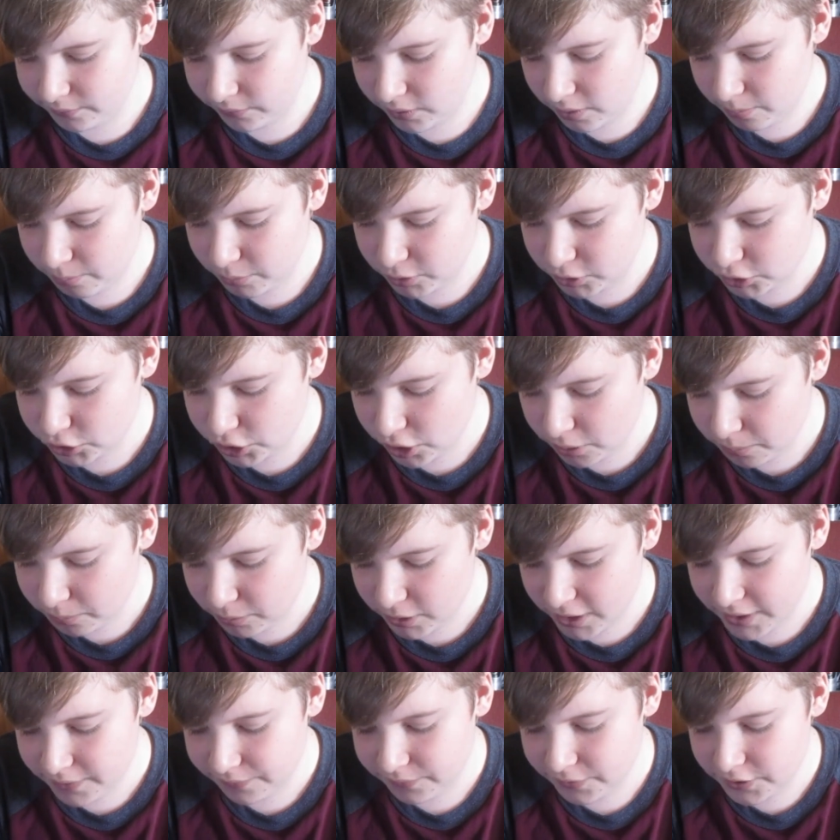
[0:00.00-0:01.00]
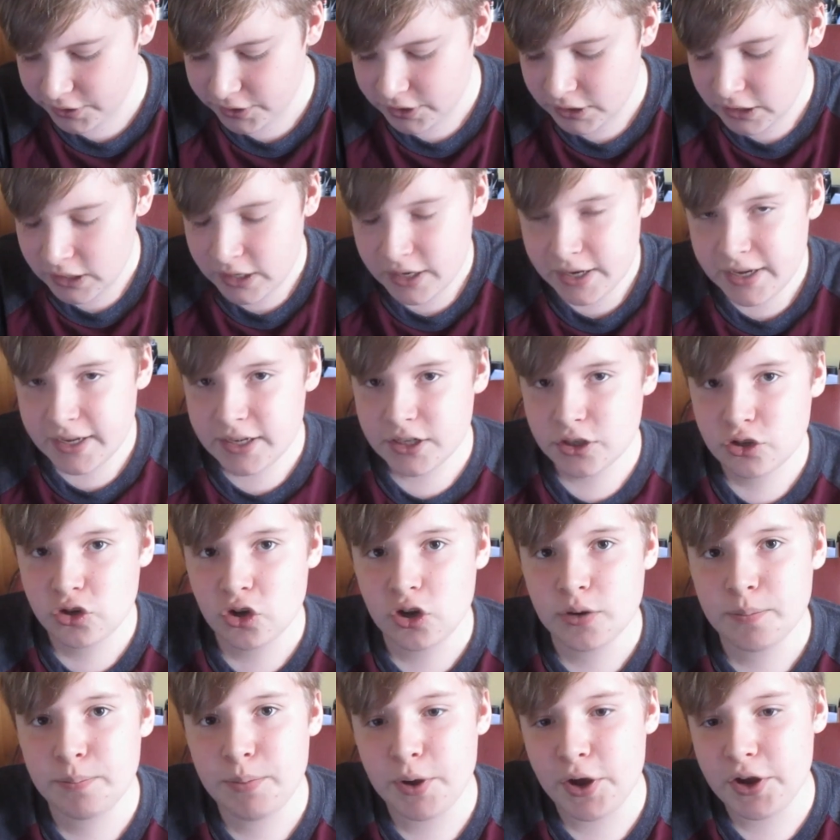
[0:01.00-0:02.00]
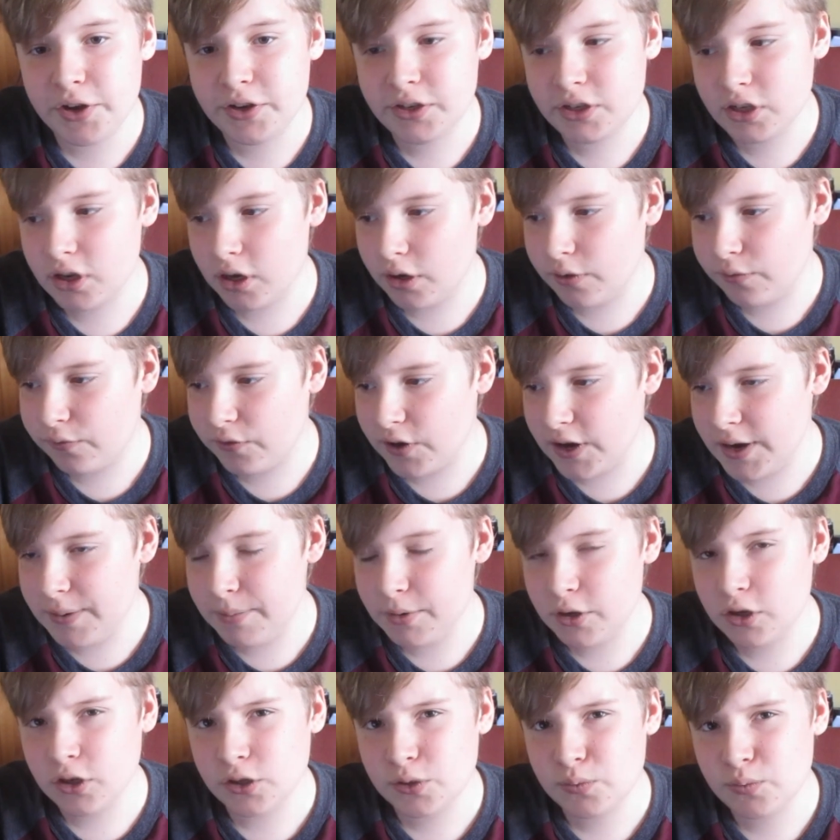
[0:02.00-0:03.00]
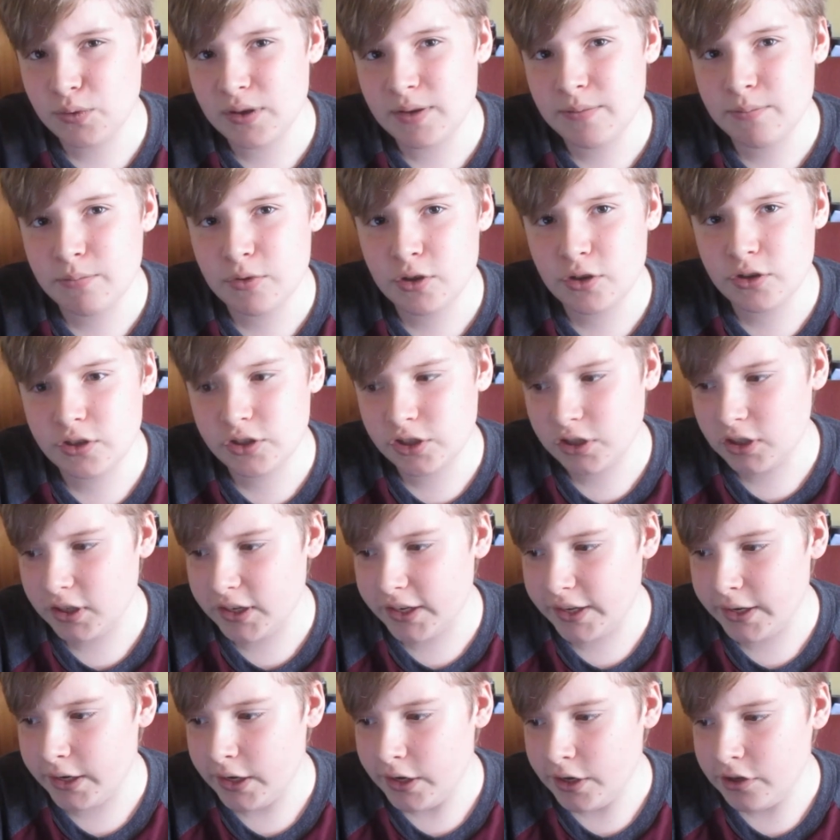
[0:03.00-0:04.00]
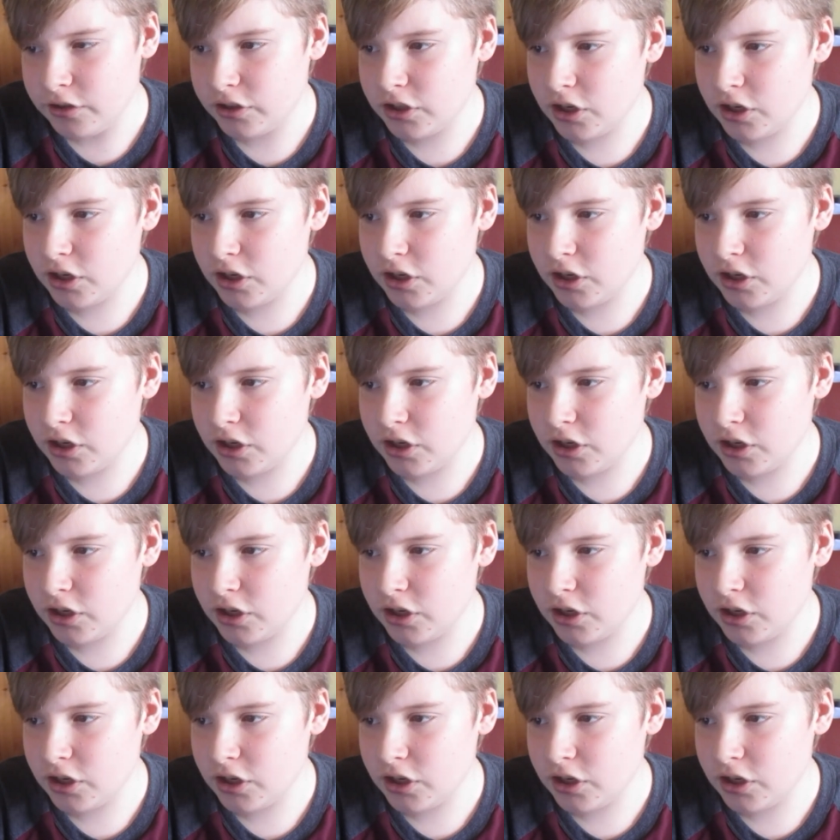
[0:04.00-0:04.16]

from, but John Brayford is joined Burton on a free because we mutually